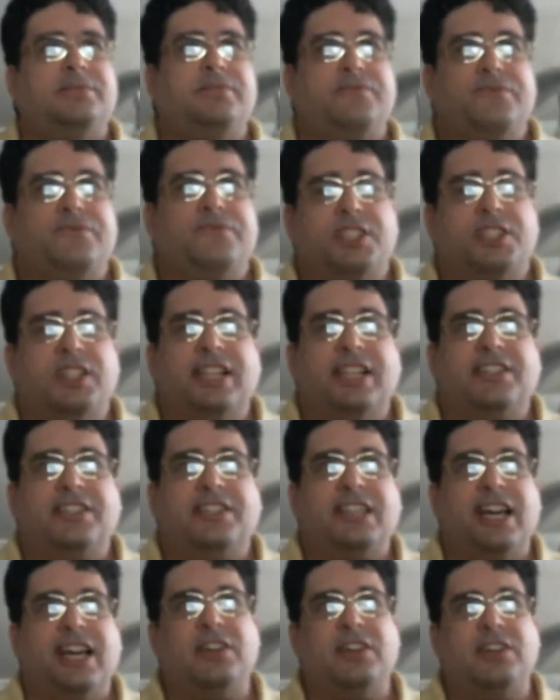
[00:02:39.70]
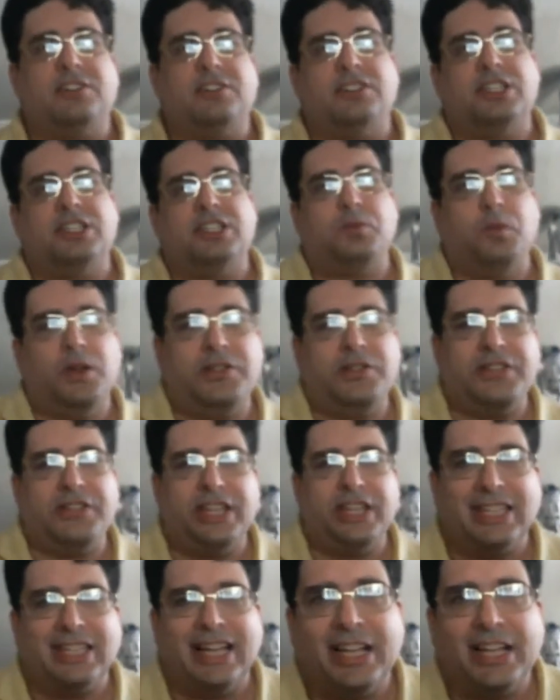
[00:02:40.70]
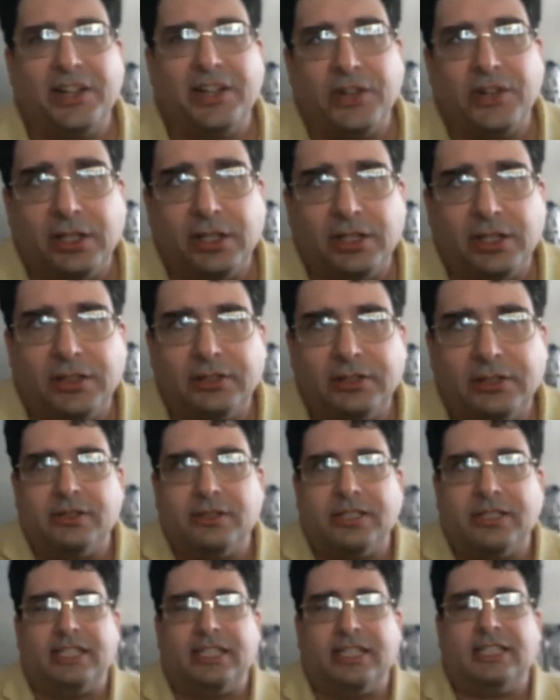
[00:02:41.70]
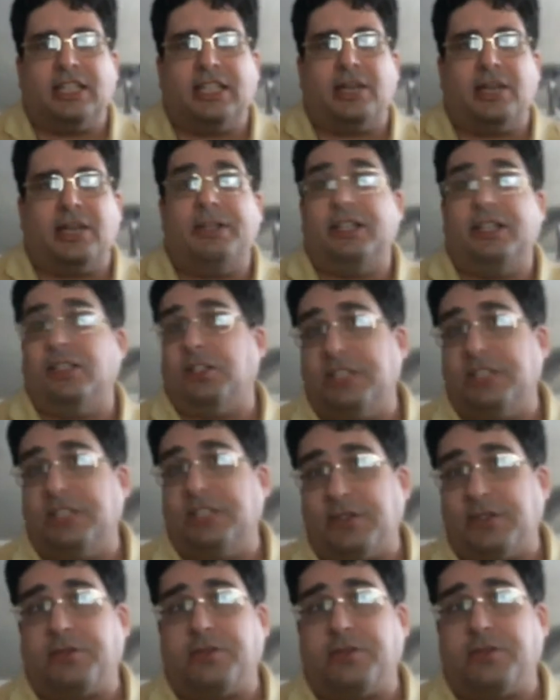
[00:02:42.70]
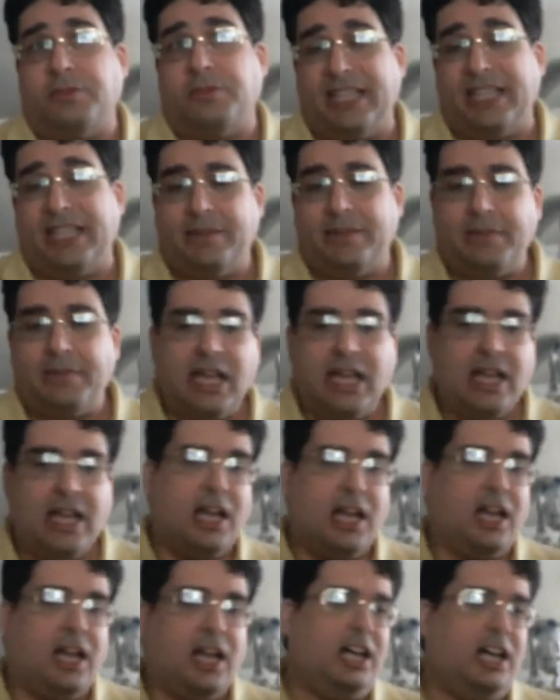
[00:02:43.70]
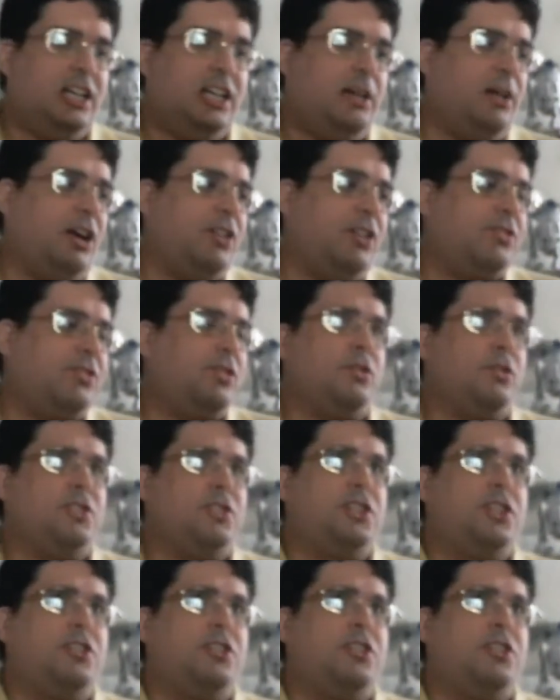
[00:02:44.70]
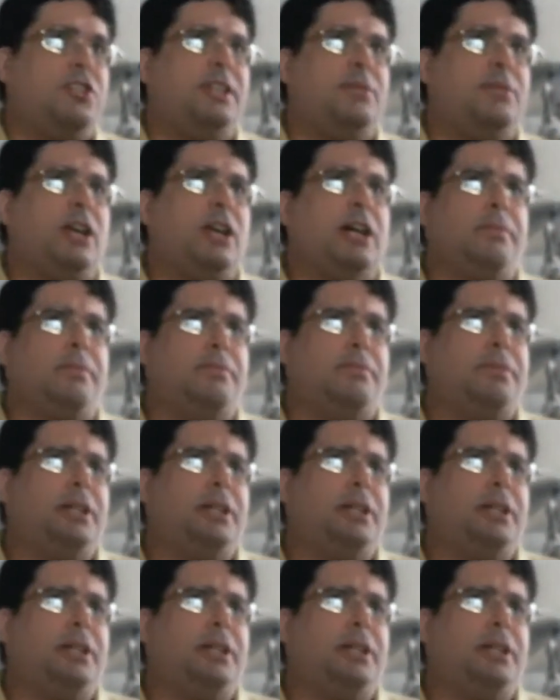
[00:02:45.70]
So that's one thing that'll be a little different for me. Also, Jersey and Rob